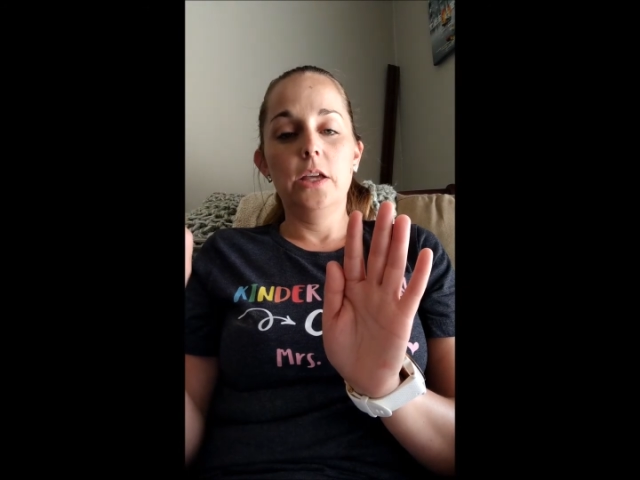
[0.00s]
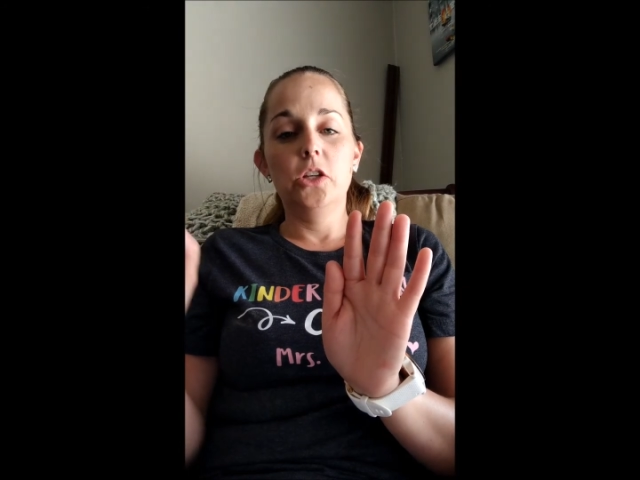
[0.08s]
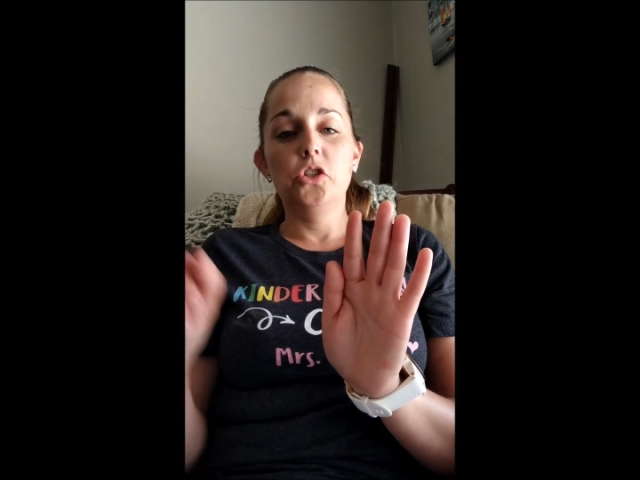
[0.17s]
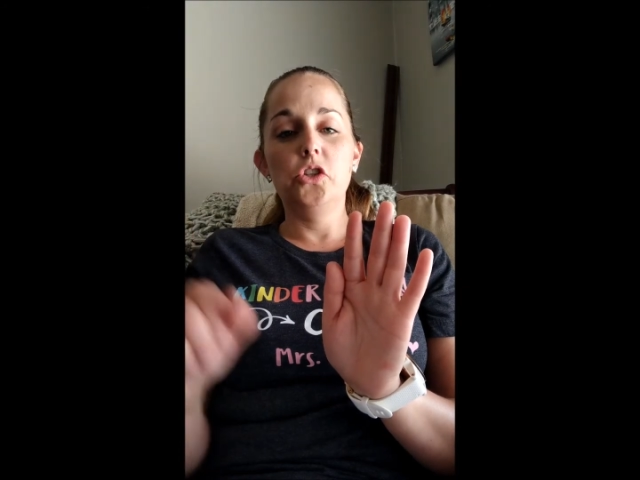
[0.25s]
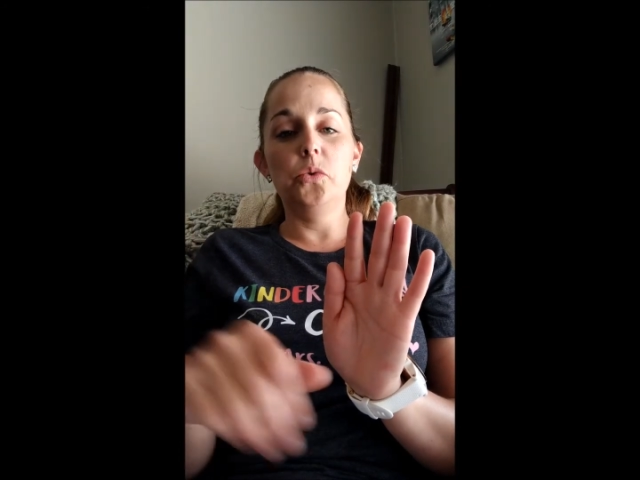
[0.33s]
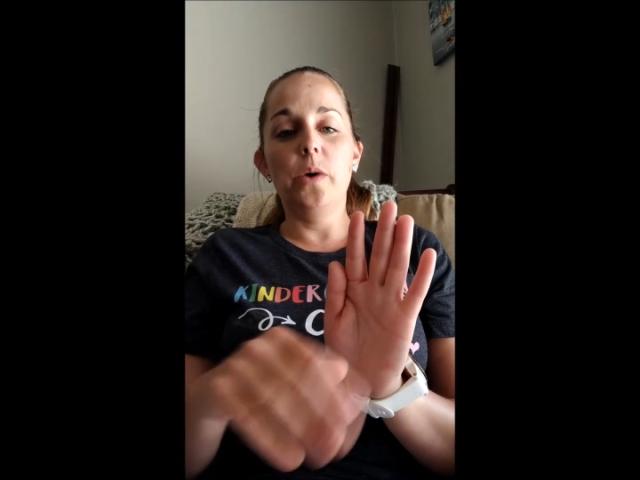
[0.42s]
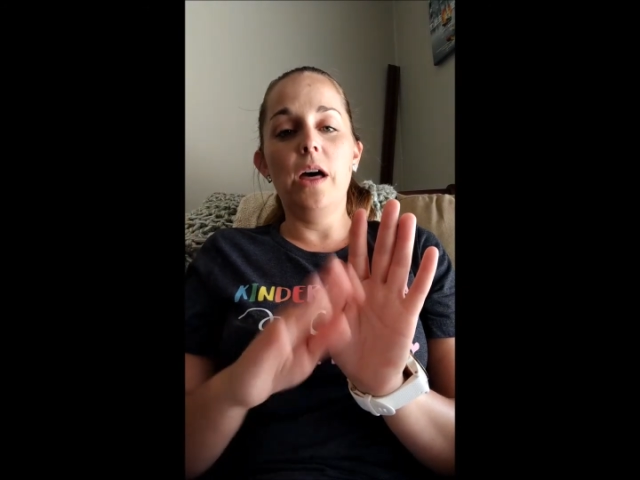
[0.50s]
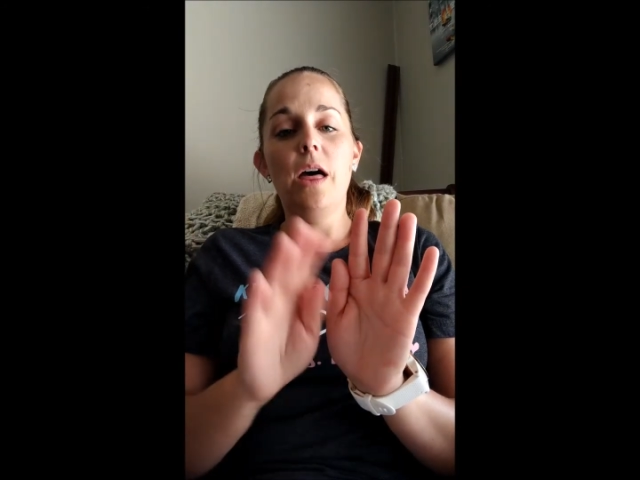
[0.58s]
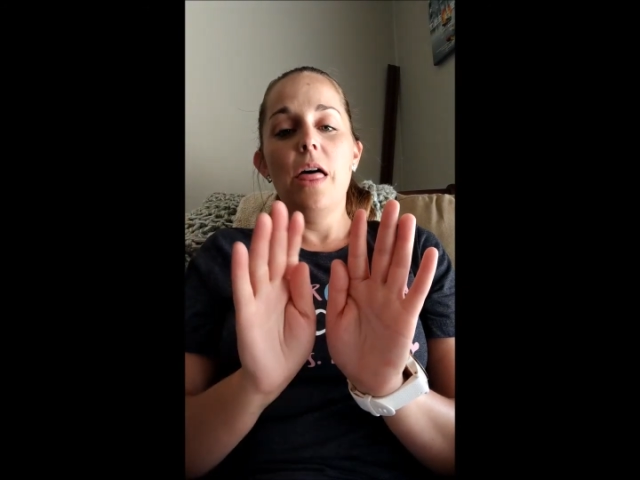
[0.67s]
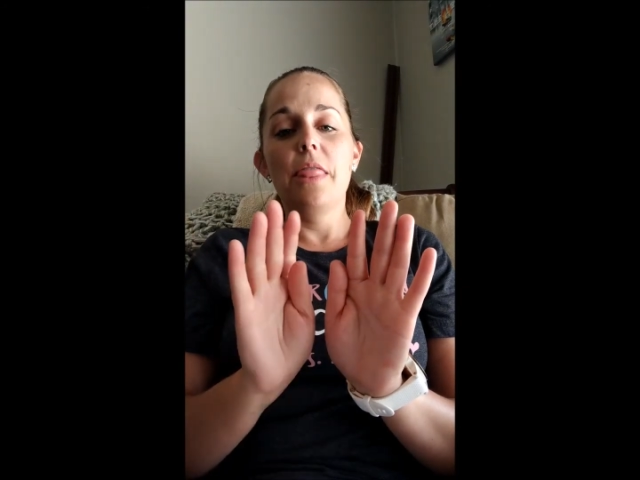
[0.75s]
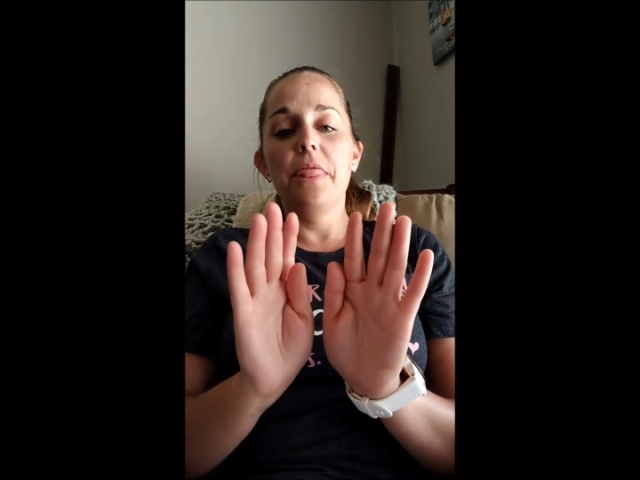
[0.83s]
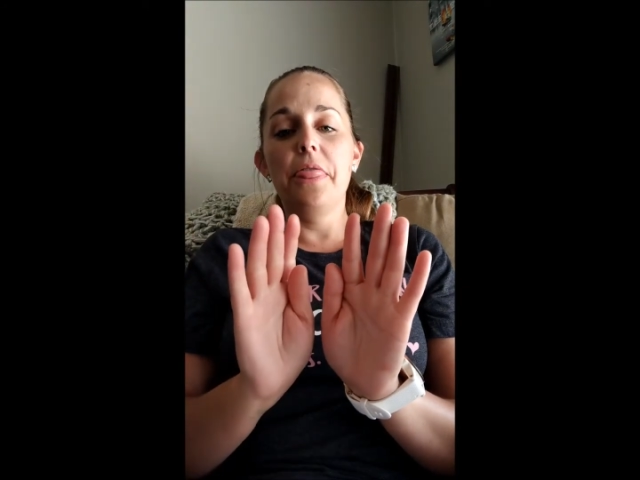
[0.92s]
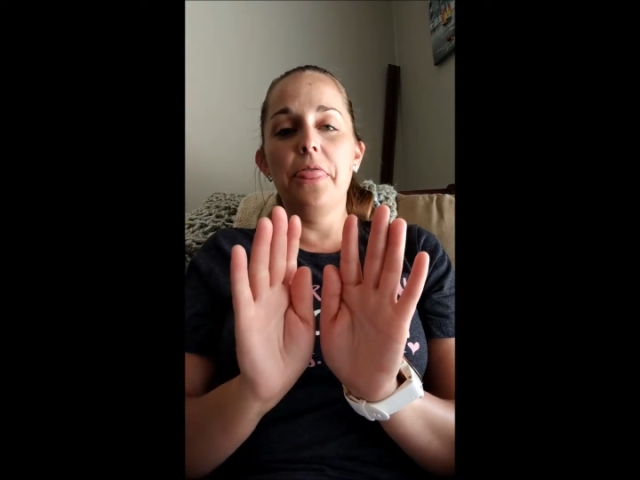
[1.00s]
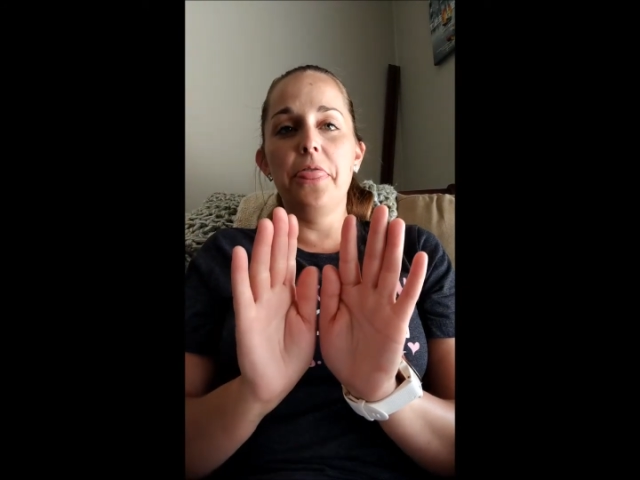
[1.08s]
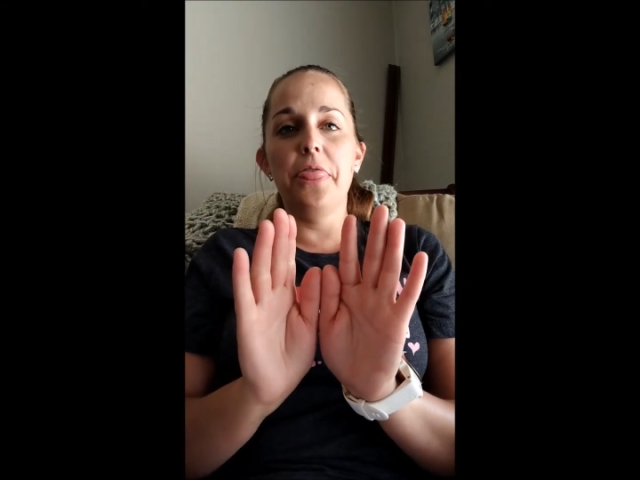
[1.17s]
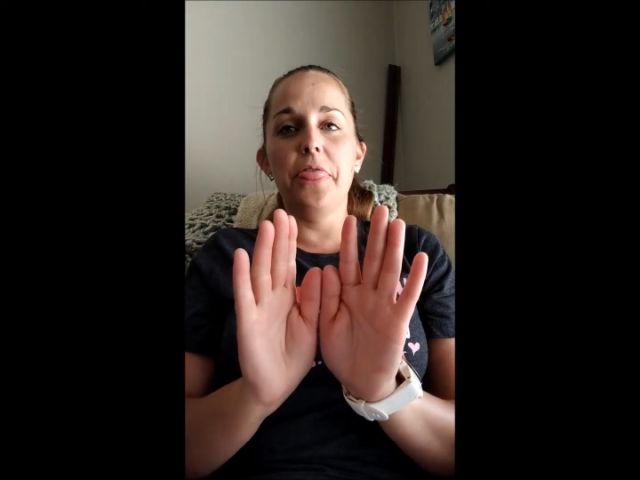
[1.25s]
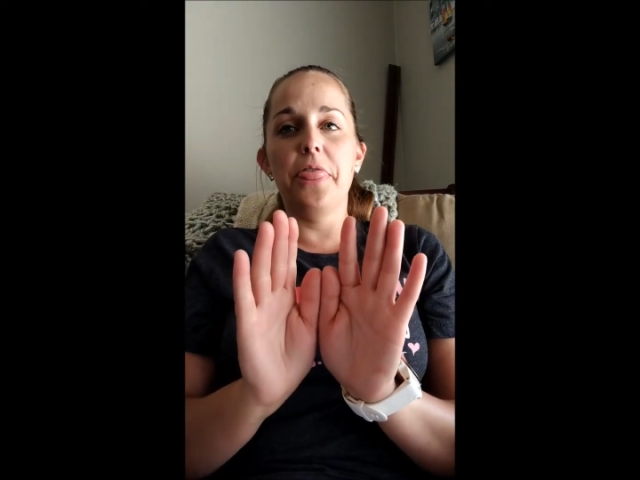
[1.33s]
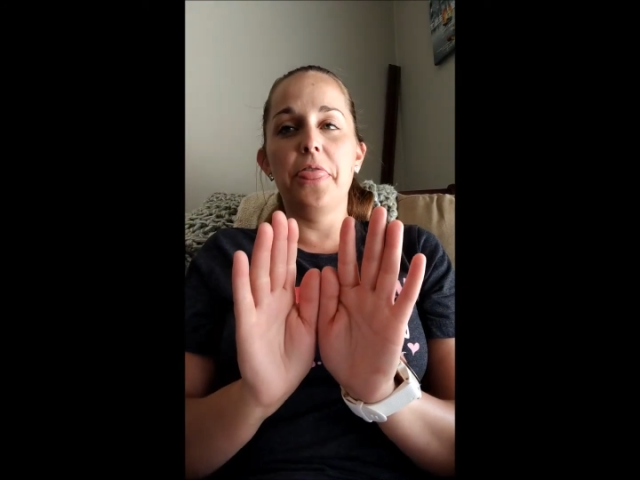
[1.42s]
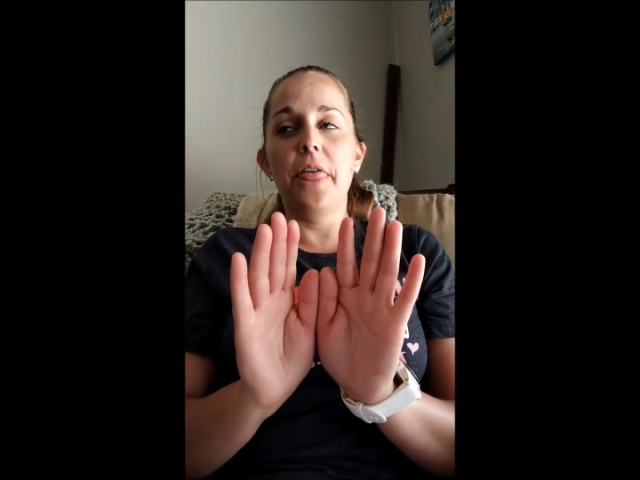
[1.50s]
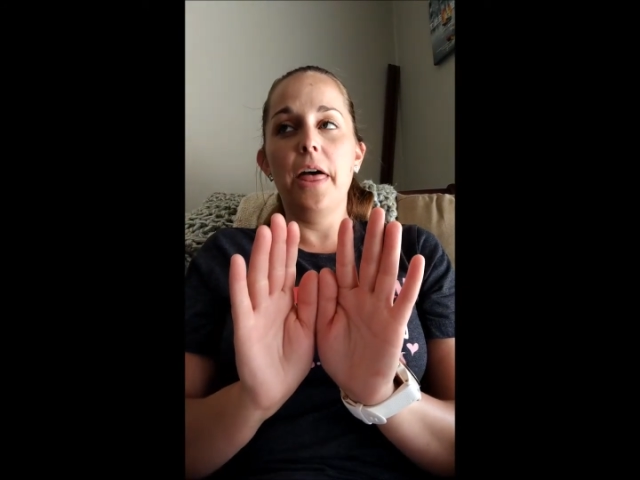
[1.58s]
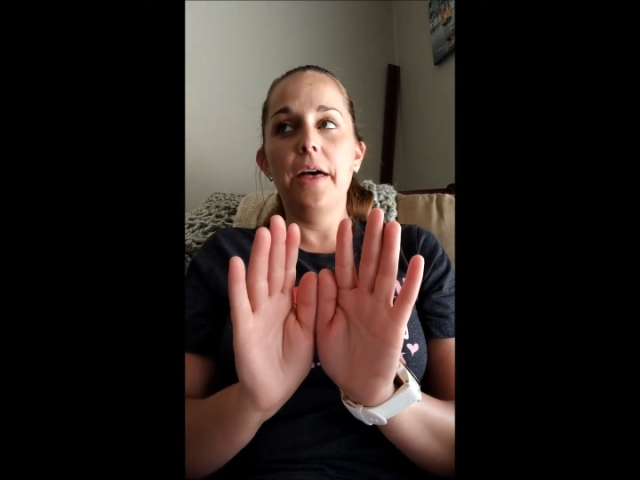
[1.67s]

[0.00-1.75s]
to a th.